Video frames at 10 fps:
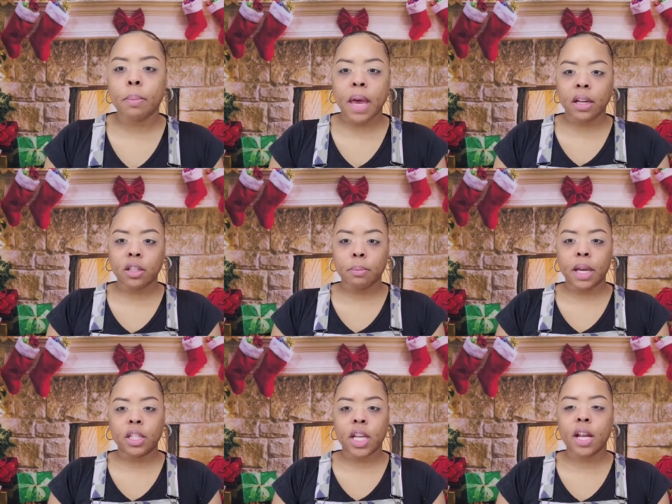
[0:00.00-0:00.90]
Welcome back to
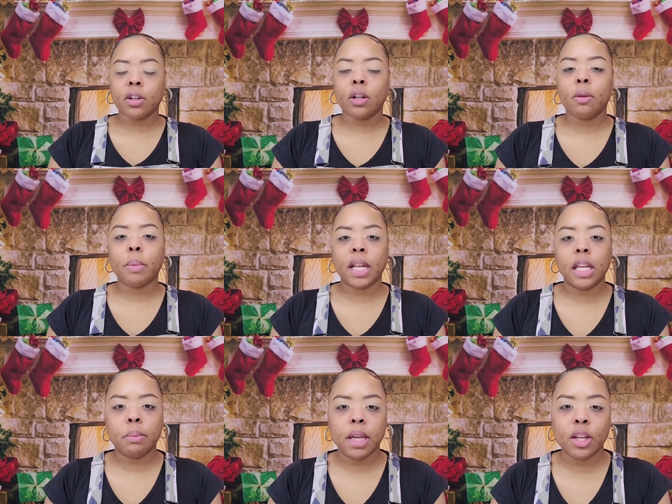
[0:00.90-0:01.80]
my channel. My
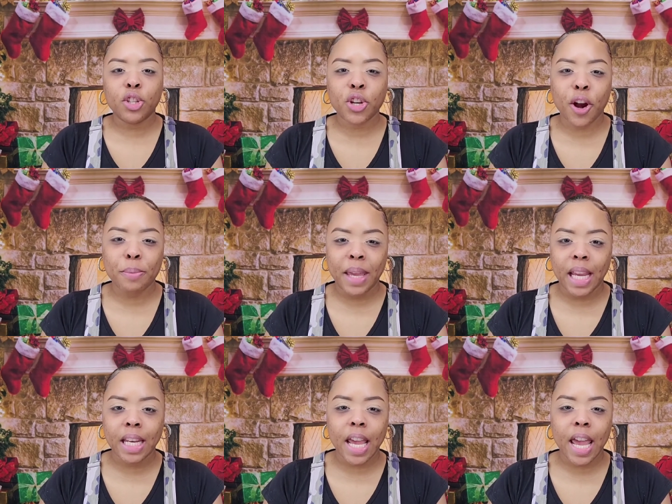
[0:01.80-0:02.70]
name is
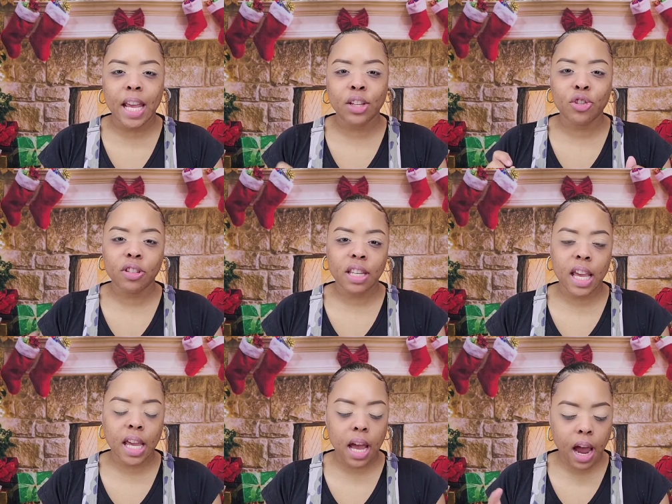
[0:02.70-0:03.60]
Charmaine and
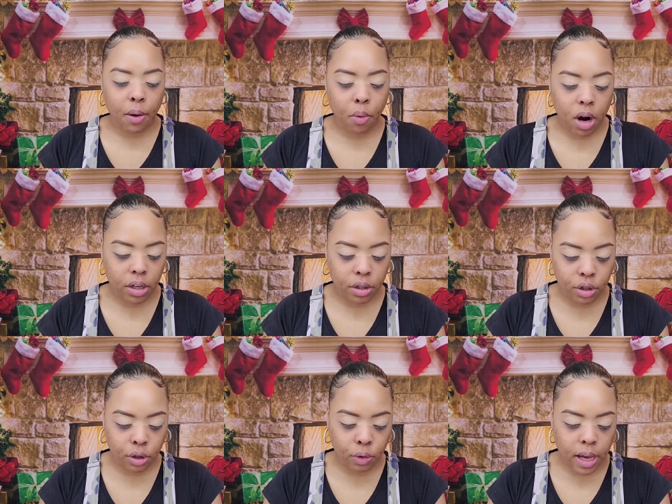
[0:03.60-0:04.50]
today I want to
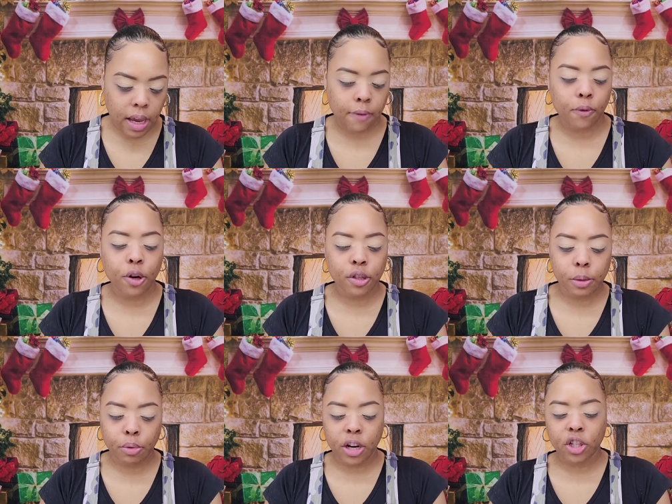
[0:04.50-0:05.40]
do a first
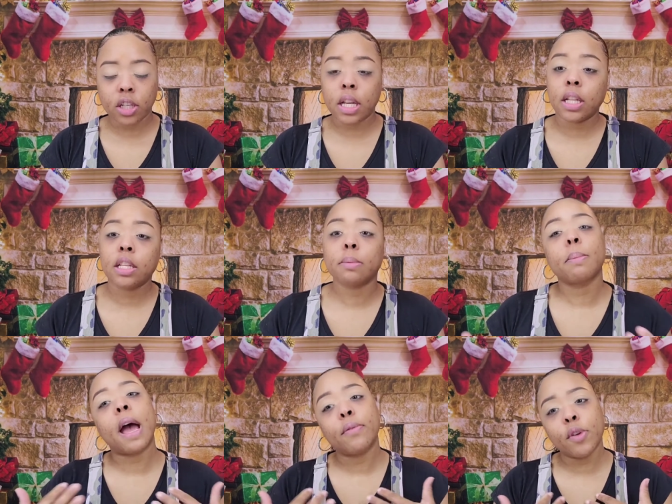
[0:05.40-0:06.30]
impressions, at least
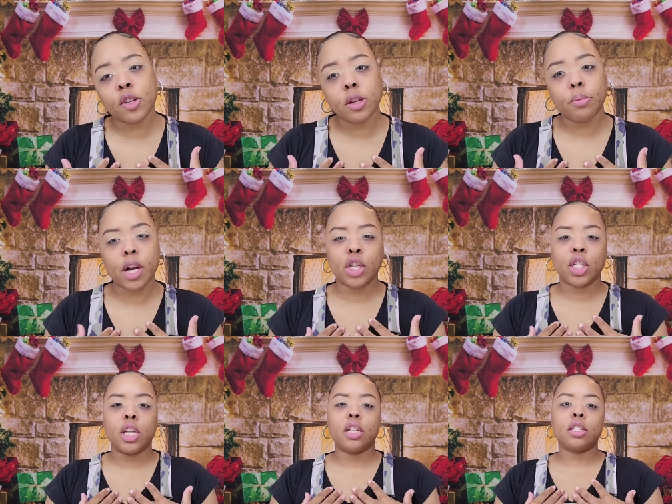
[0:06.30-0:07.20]
my first
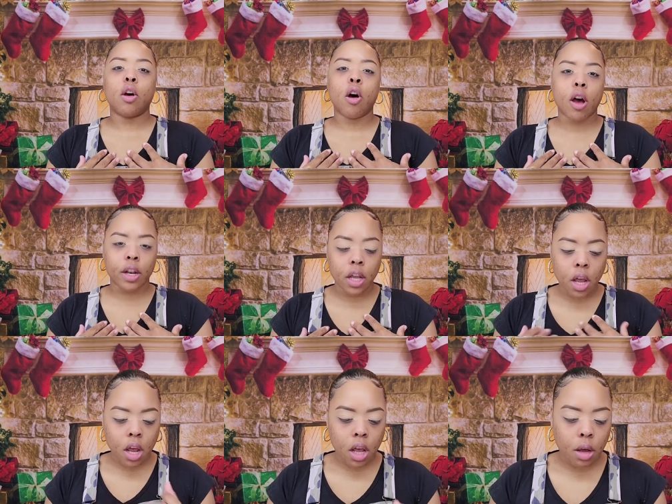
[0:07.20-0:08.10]
impressions on
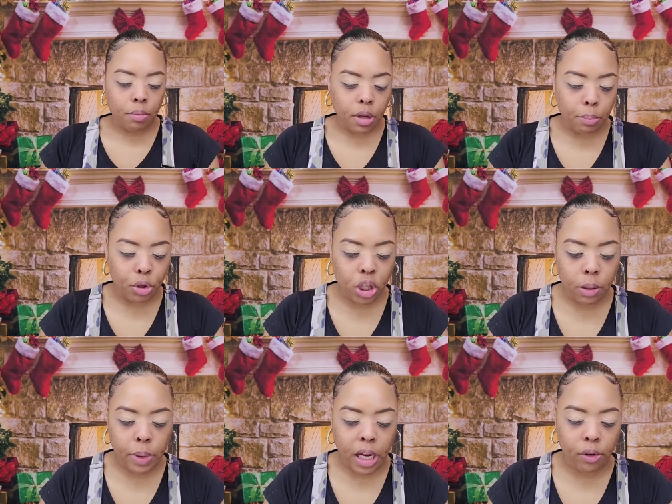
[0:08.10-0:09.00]
some
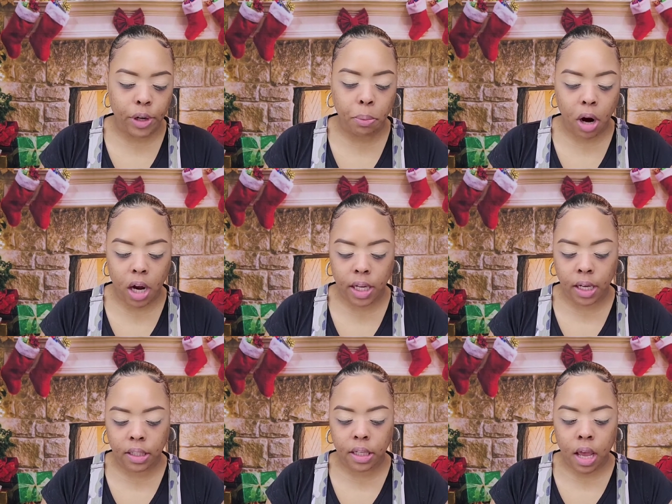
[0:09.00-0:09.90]
Beauty Bakerie
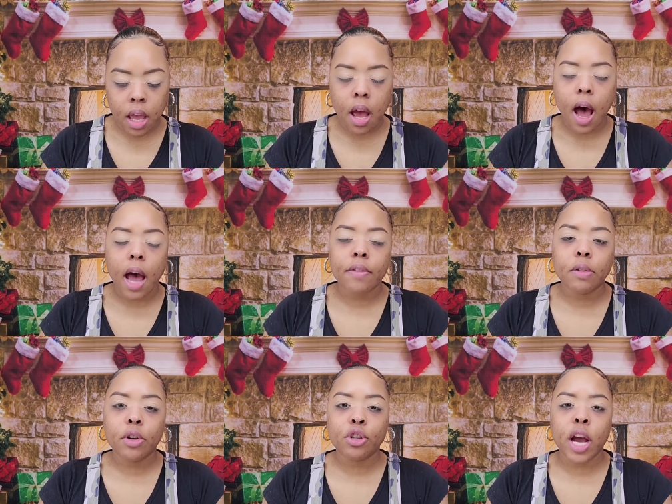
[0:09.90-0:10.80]
products. I've
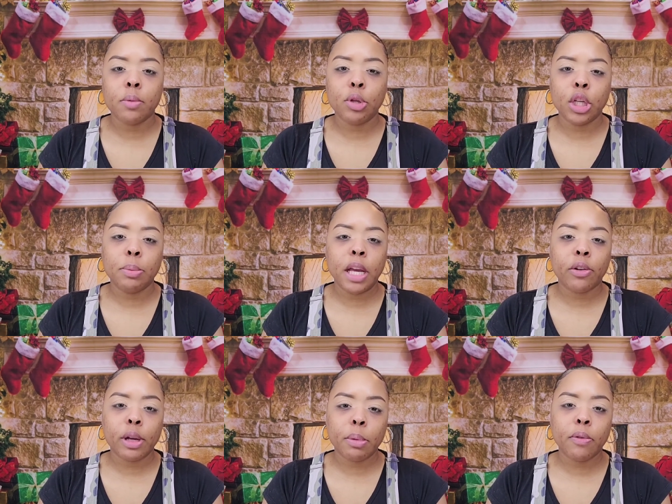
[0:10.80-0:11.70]
never tried Beauty
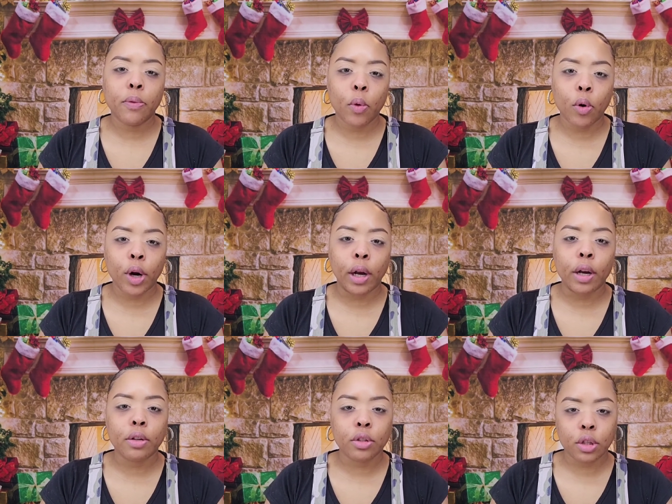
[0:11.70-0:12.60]
Bakerie before,
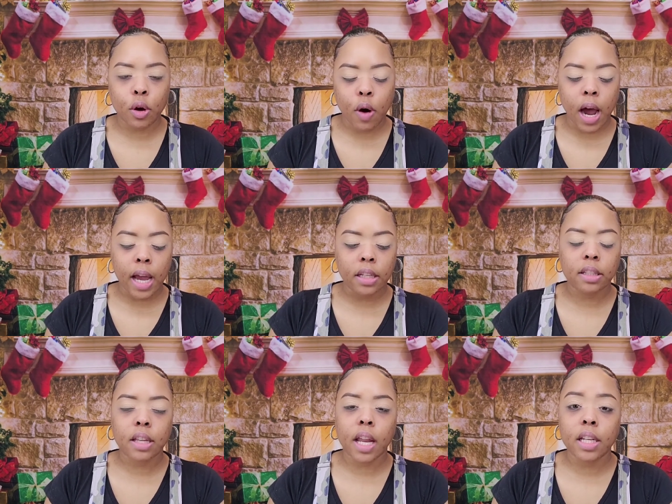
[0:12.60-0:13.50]
so I
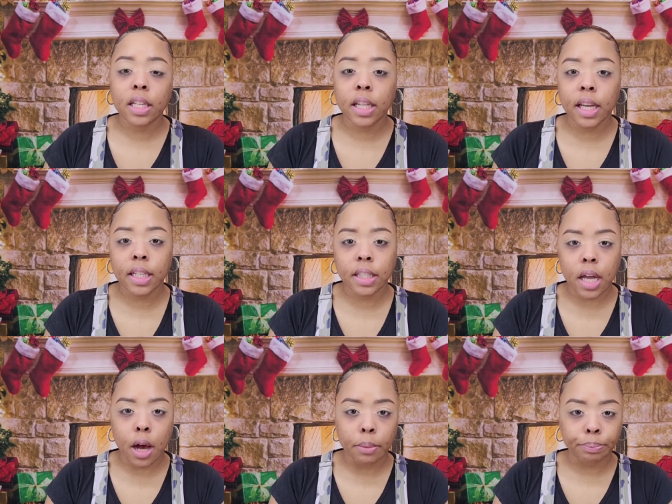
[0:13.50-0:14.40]
decided to get
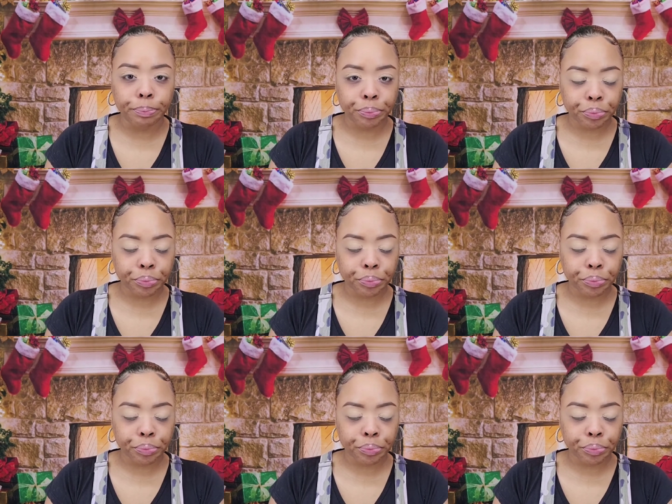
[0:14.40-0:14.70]
some.